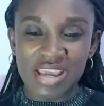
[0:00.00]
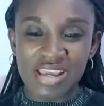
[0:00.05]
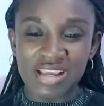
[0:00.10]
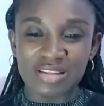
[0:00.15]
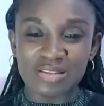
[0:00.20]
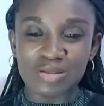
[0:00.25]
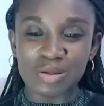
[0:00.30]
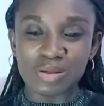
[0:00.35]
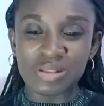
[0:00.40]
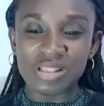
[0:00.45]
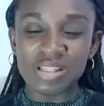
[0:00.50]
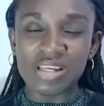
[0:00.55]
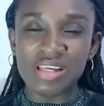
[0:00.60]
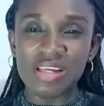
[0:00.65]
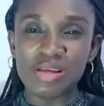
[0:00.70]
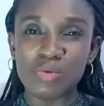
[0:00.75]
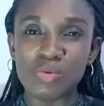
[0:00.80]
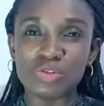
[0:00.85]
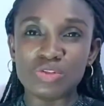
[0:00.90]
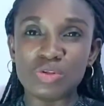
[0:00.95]
Suddenly
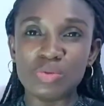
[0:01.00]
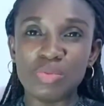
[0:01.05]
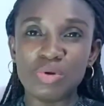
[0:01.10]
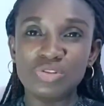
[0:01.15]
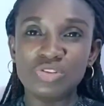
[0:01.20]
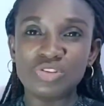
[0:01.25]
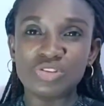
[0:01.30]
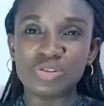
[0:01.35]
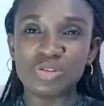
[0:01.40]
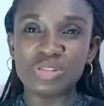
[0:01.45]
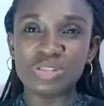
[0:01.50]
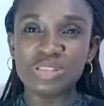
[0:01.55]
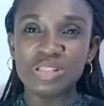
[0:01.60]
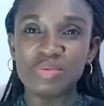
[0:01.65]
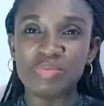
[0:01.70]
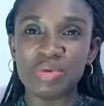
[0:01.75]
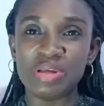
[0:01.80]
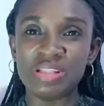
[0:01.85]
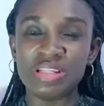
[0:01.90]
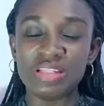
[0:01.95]
he was no more
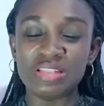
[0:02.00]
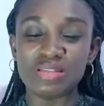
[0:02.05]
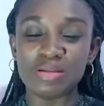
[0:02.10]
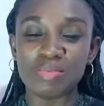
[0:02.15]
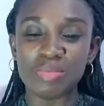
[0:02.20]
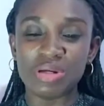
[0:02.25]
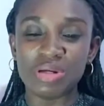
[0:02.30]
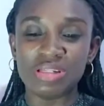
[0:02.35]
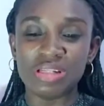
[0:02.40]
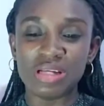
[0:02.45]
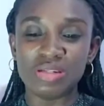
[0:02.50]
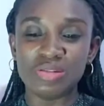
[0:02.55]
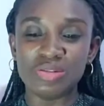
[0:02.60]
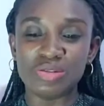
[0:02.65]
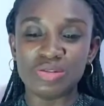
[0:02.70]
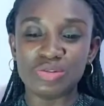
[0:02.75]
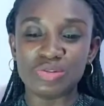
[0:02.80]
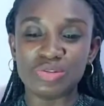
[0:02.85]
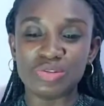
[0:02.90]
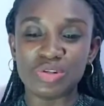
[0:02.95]
trusting me. This is somebody that used
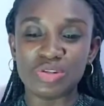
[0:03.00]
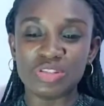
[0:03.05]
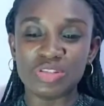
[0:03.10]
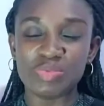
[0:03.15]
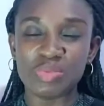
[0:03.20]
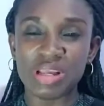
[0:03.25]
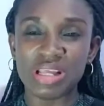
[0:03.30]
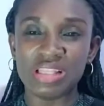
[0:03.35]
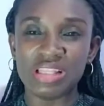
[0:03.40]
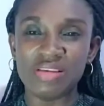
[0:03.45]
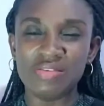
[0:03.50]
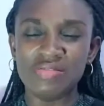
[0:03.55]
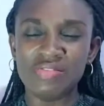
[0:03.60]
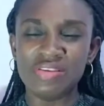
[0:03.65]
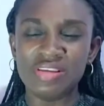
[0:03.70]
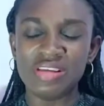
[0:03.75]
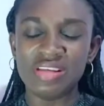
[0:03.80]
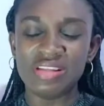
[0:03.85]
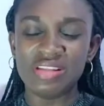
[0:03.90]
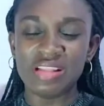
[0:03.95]
to trust me
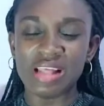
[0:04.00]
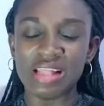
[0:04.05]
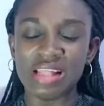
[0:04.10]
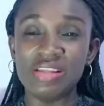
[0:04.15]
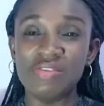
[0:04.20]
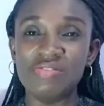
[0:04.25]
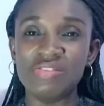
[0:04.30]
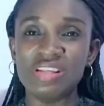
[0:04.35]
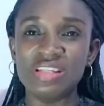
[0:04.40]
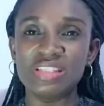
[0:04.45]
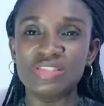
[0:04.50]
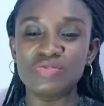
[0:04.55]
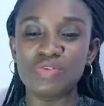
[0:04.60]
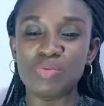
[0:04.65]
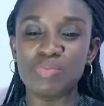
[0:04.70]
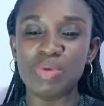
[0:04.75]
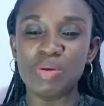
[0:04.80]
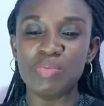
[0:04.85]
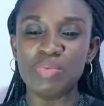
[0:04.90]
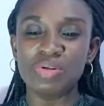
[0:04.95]
and leave things for
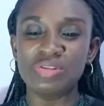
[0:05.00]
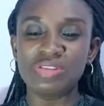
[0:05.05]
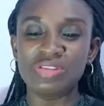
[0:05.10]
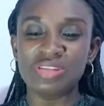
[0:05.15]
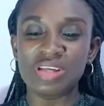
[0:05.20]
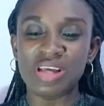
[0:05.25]
me. But